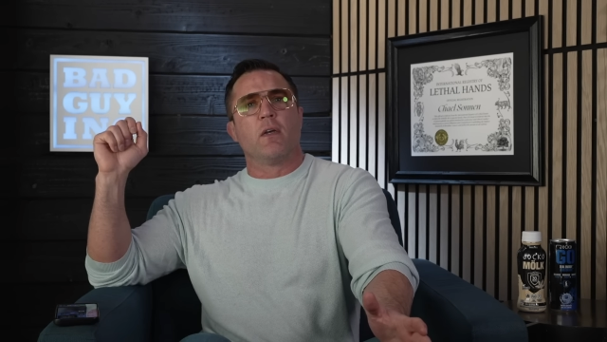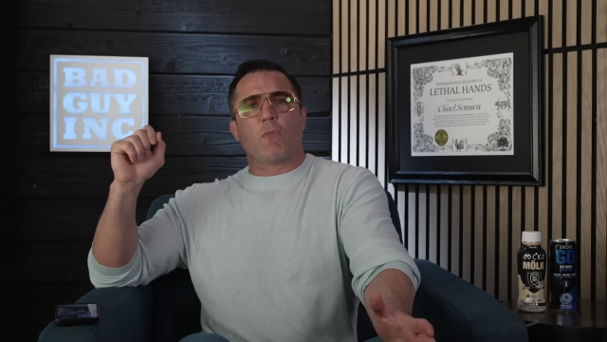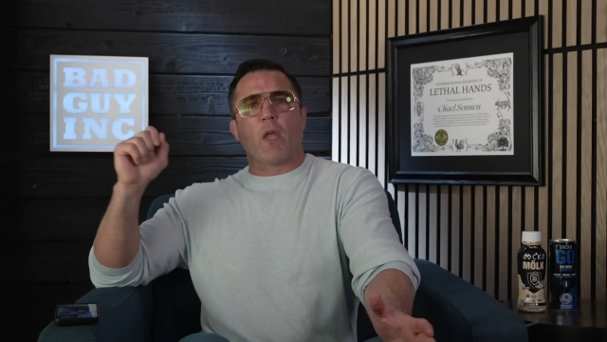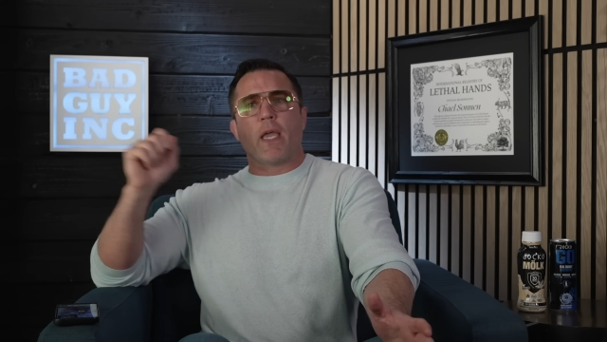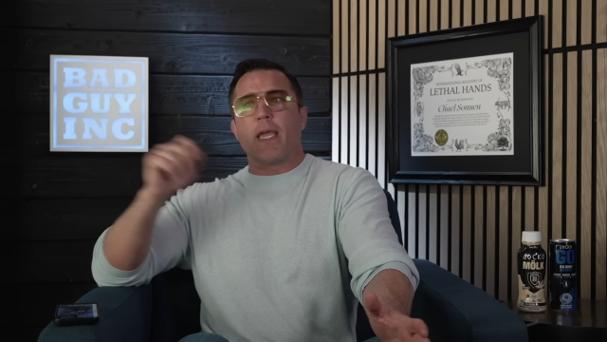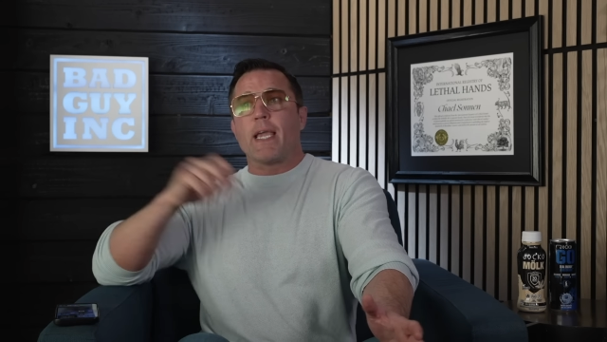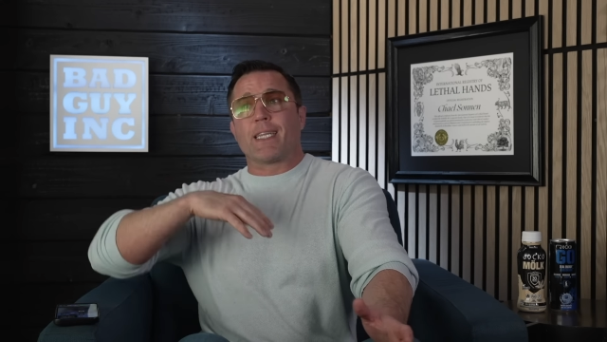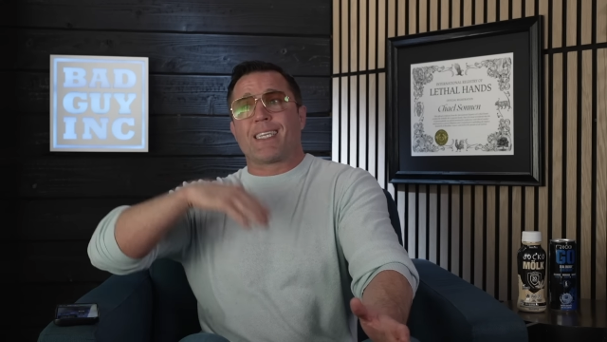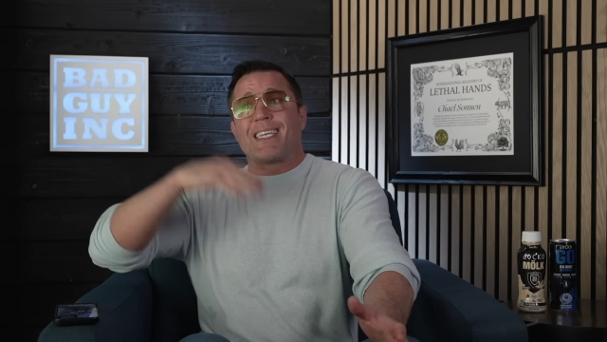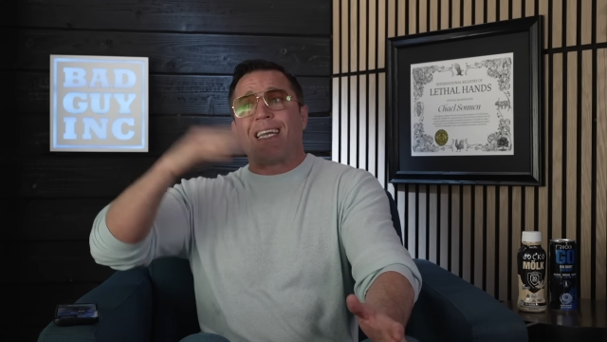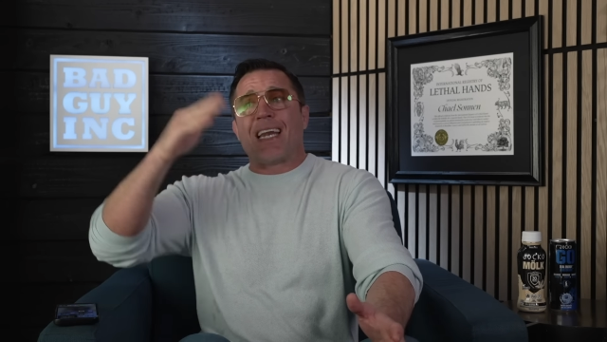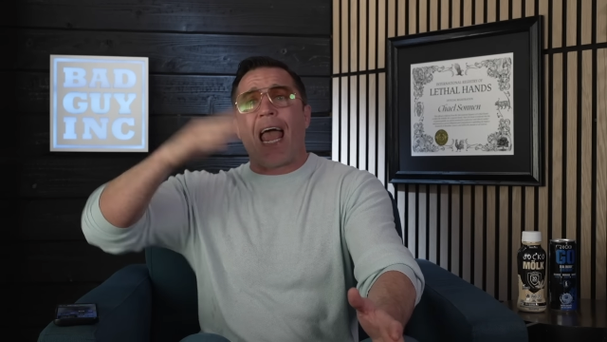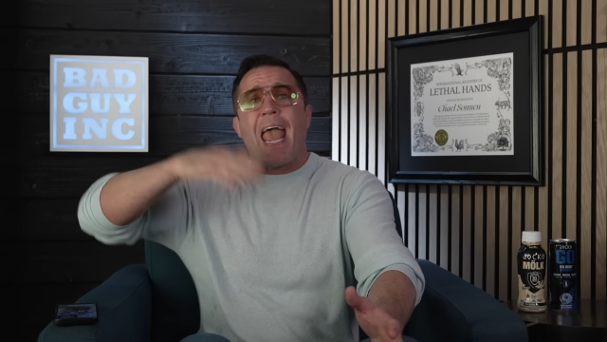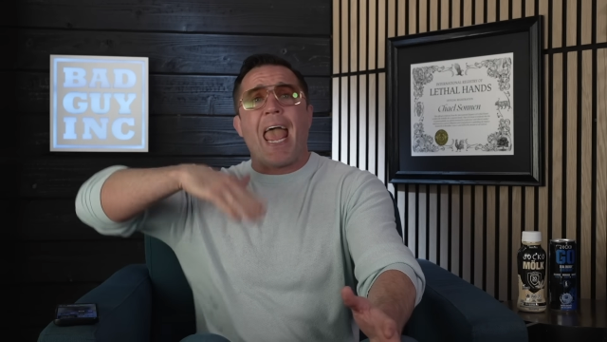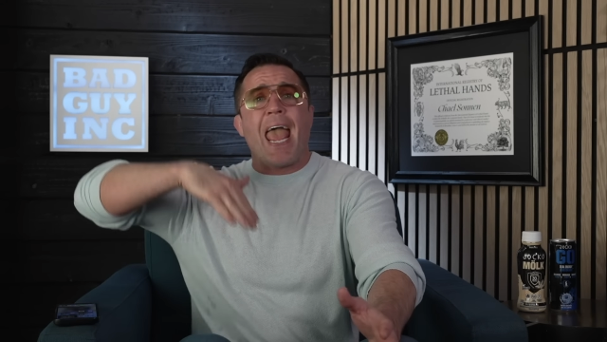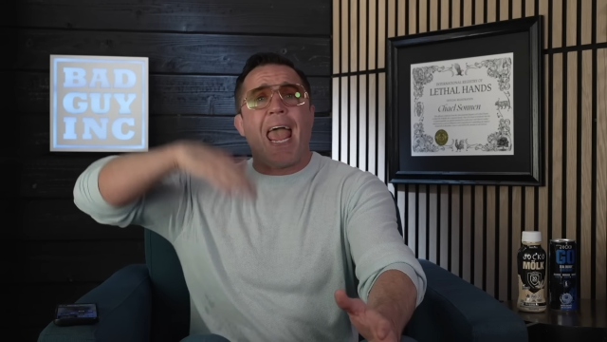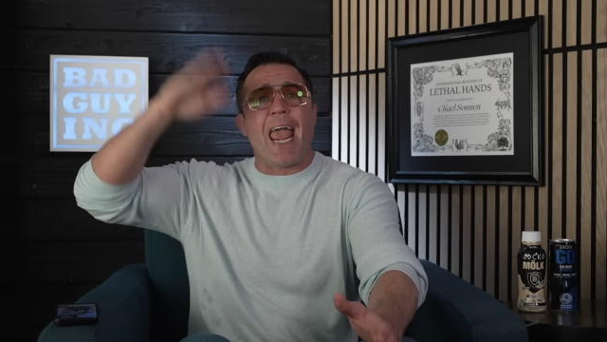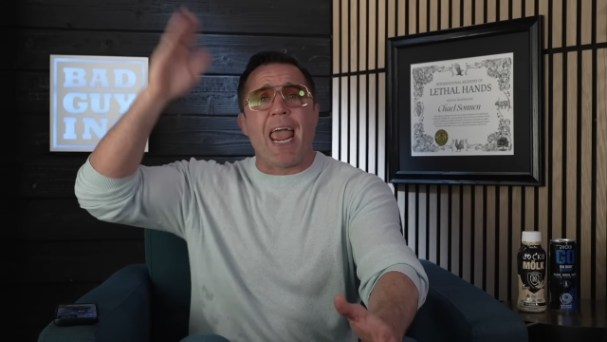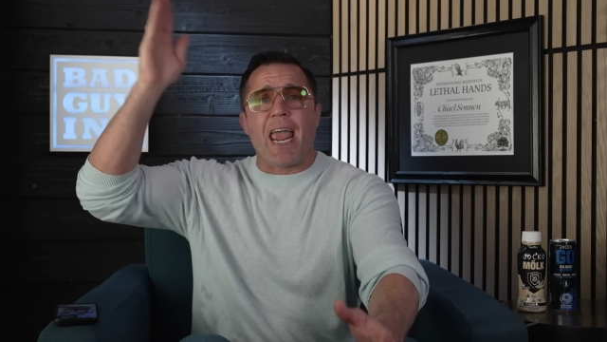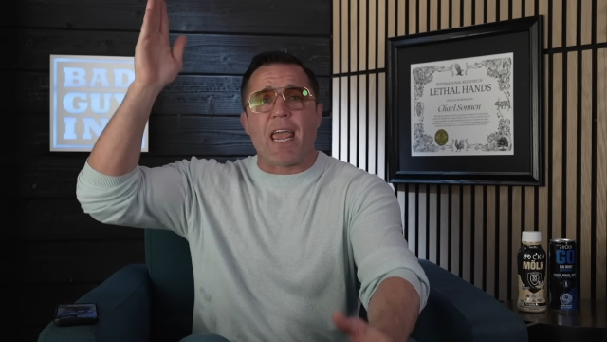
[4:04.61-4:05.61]
He gets an
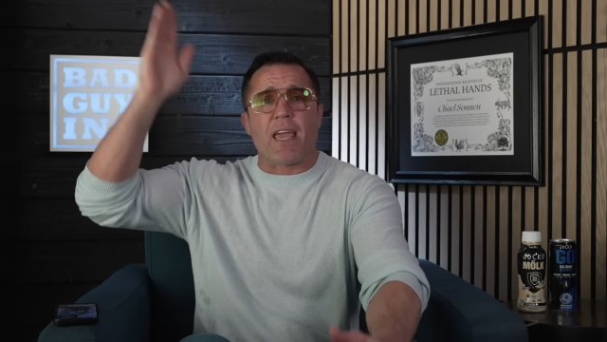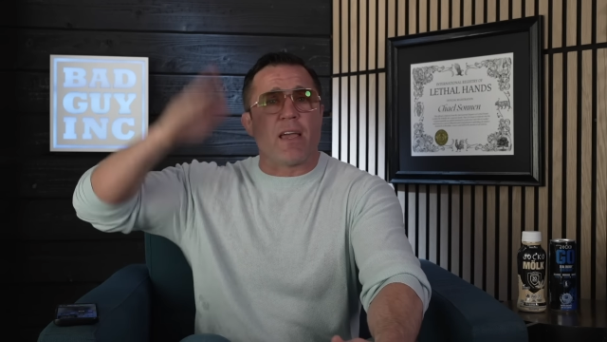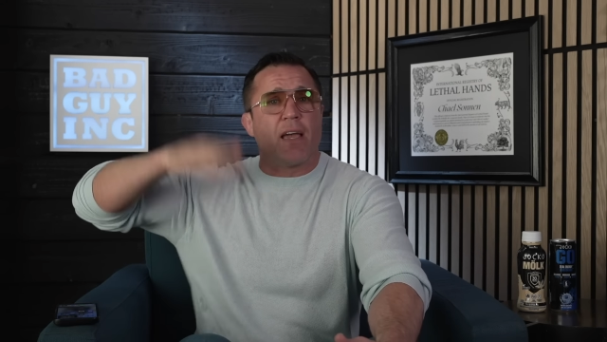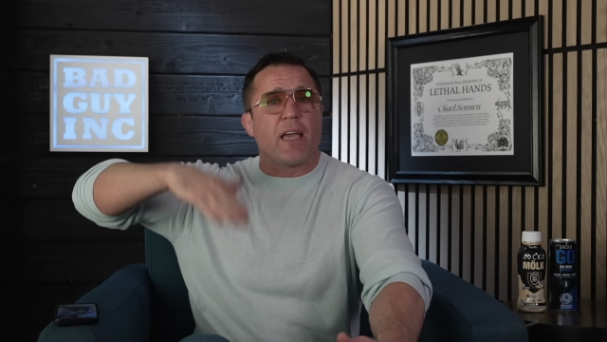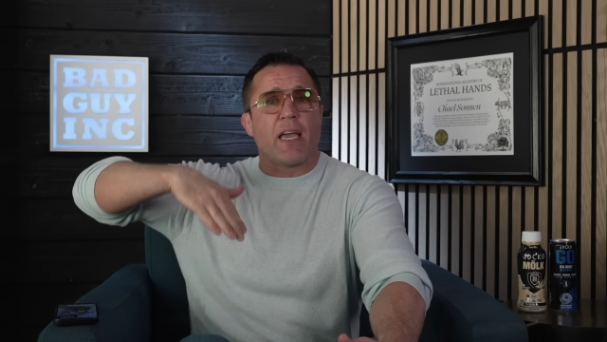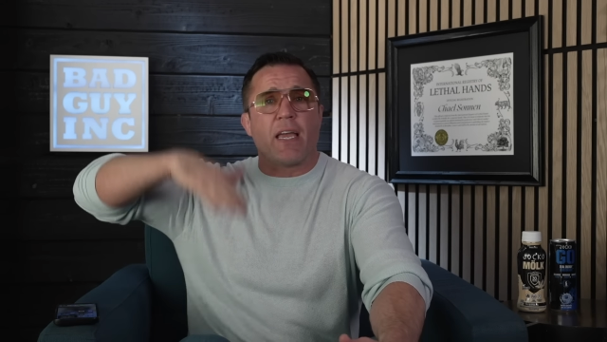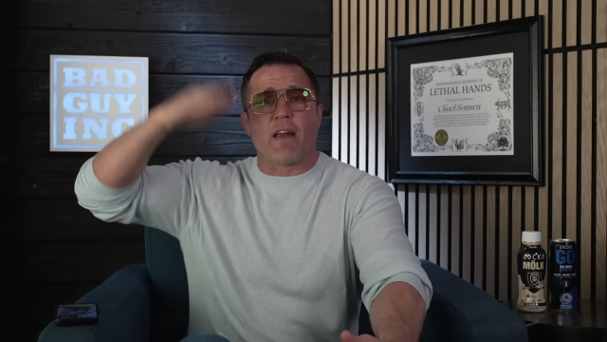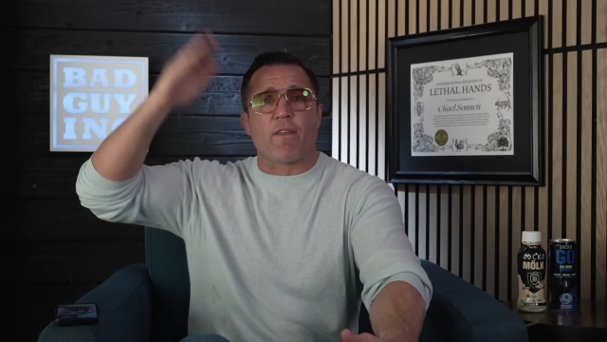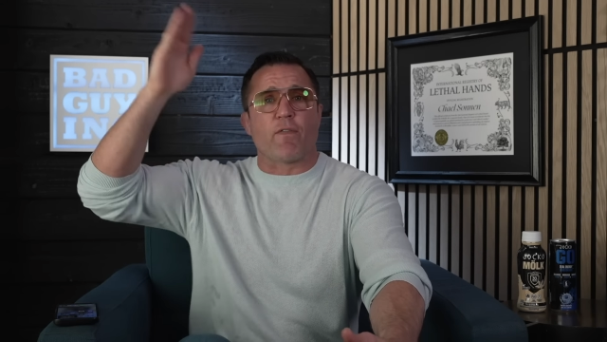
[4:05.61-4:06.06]
A in